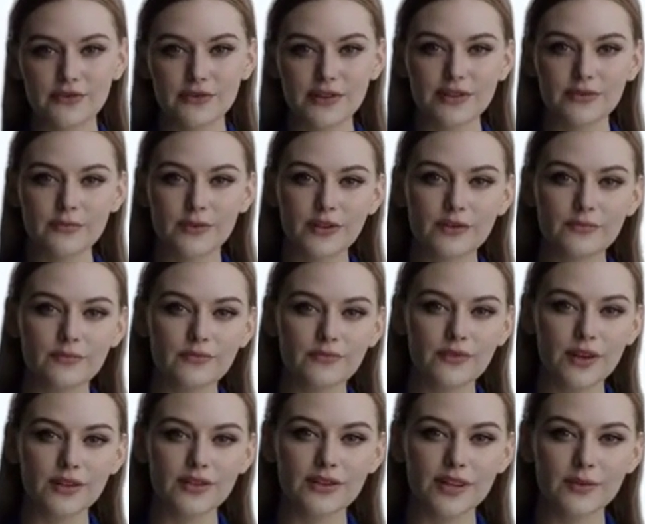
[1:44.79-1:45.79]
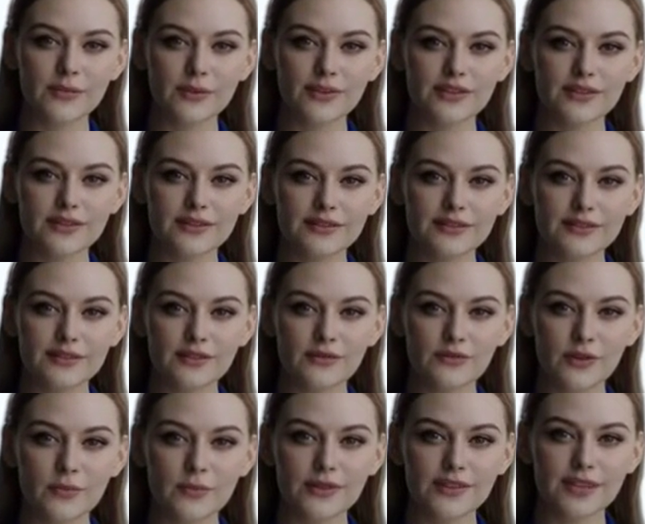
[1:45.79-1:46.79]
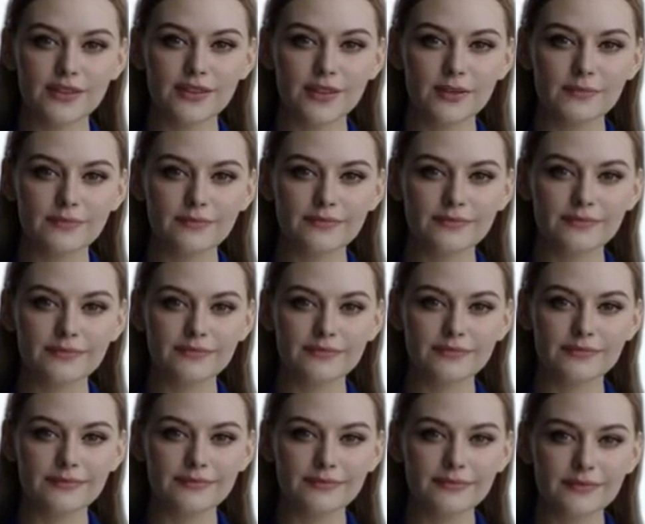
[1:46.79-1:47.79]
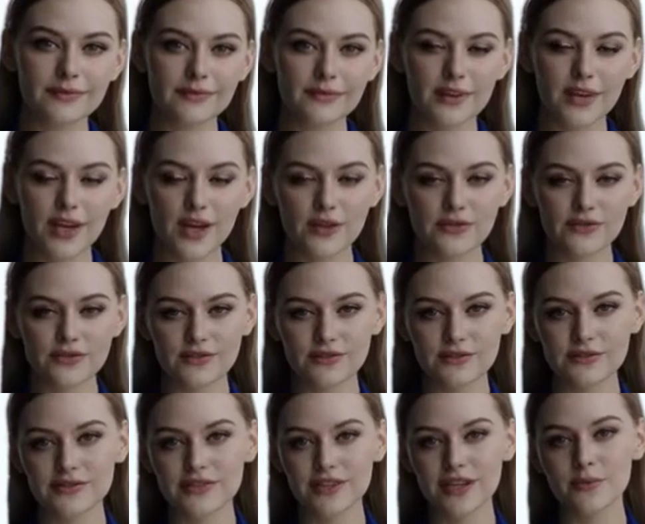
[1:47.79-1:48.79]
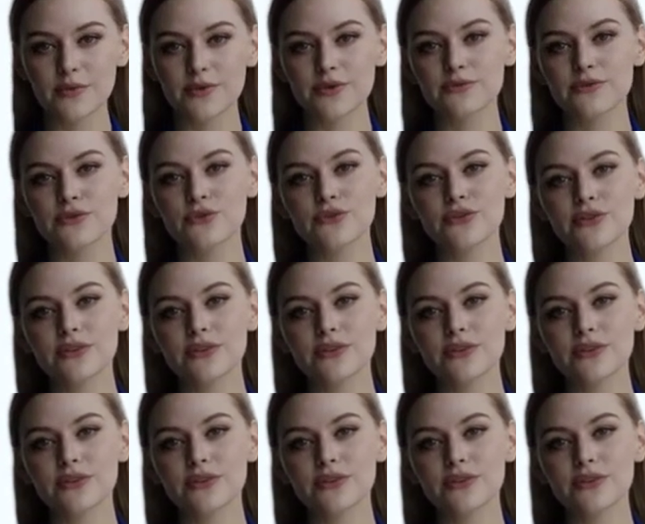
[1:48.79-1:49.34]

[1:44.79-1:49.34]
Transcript: There are also concerns about bias and ethical implications that need to be addressed.